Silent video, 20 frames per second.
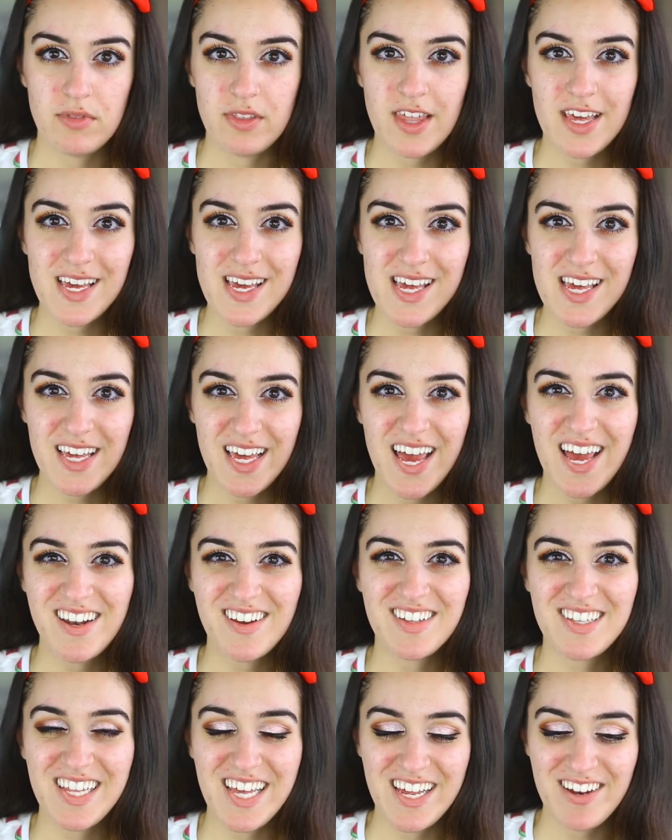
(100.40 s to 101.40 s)
thingy,
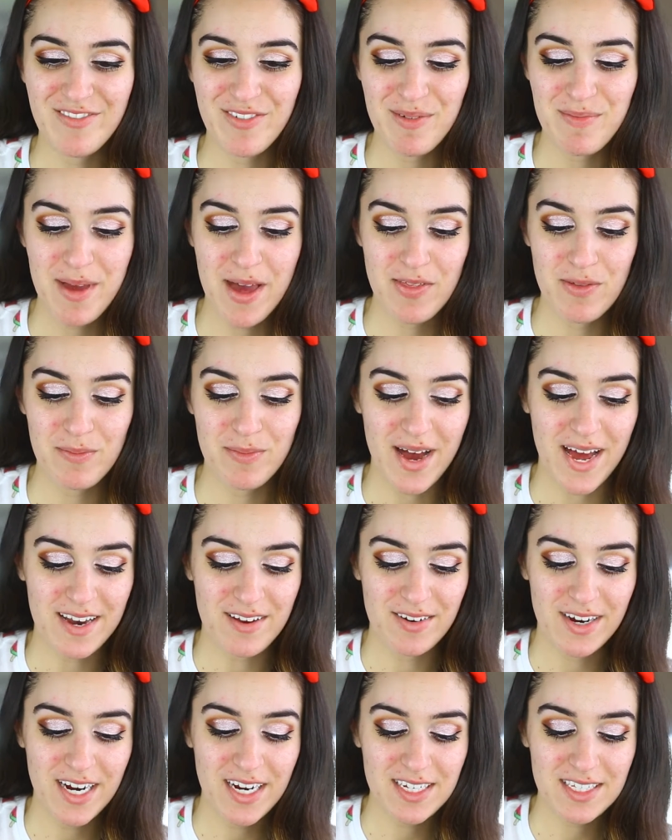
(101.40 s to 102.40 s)
candle lid from Bath &
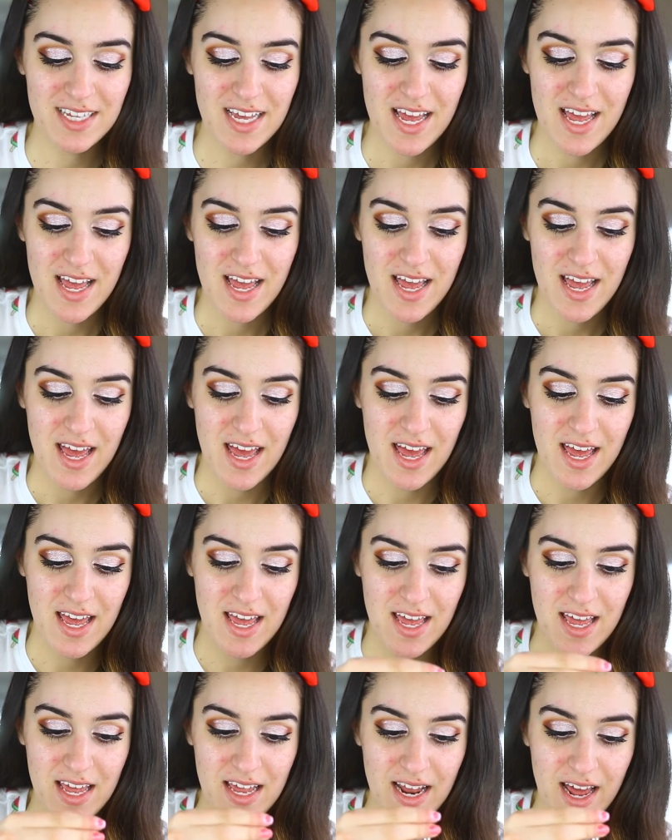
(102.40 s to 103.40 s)
Body Works.
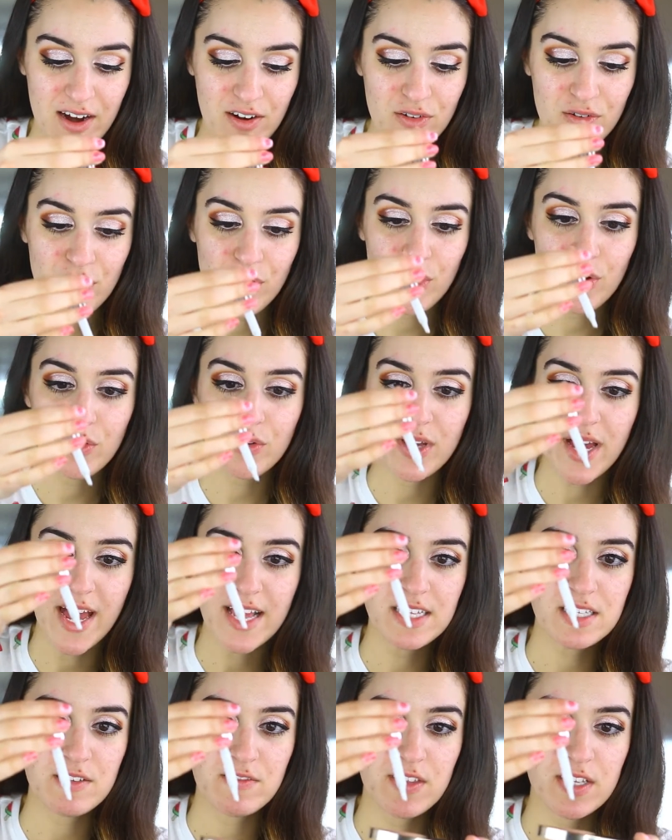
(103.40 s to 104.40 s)
And I don't know,
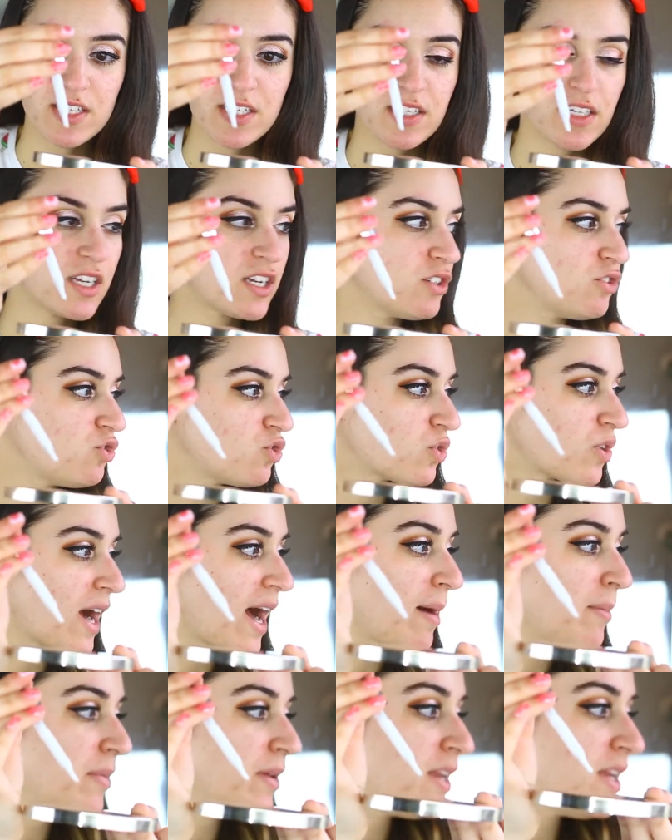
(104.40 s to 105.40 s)
guys, if this is going to
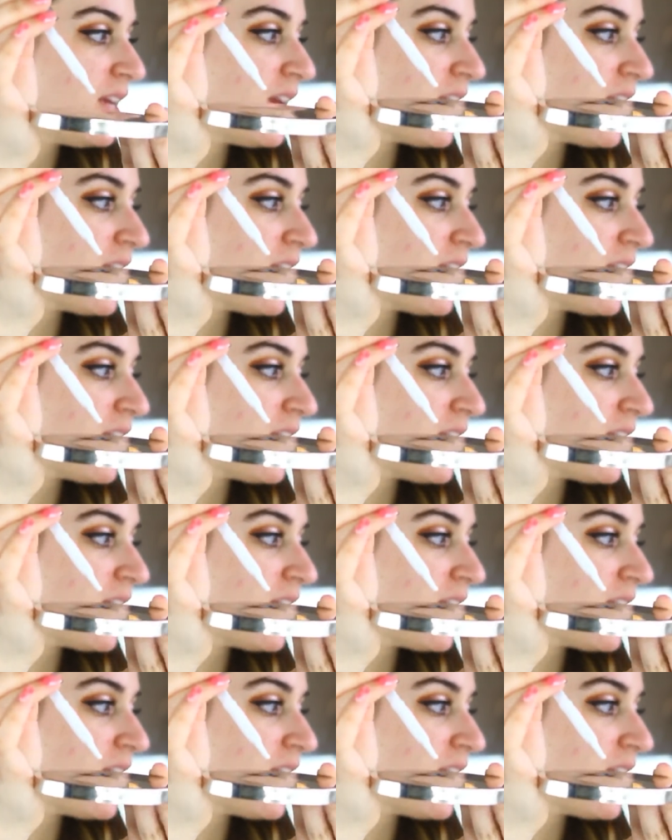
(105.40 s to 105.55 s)
drop in